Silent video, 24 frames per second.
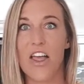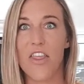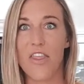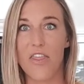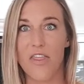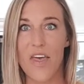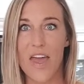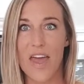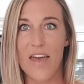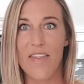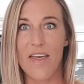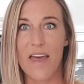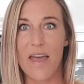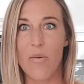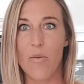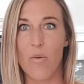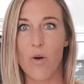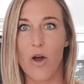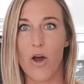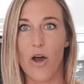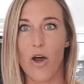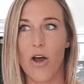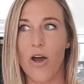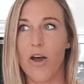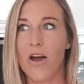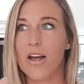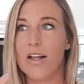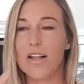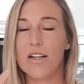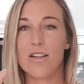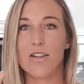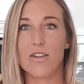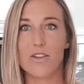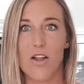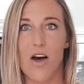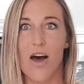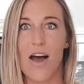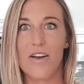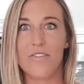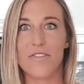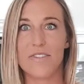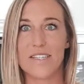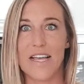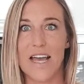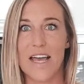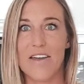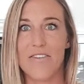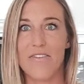there they were,
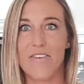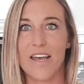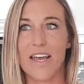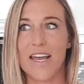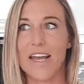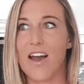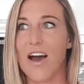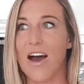life-saving.